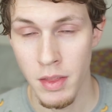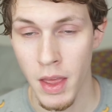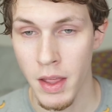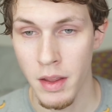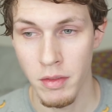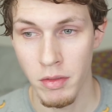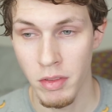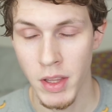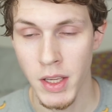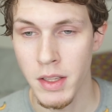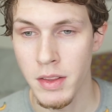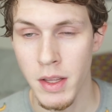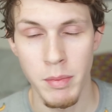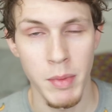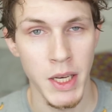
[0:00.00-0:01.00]
that
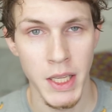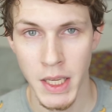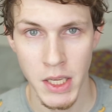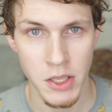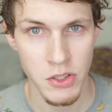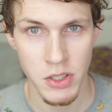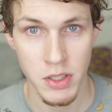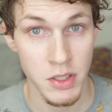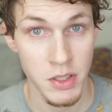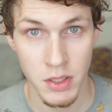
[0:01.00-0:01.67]
think that medication is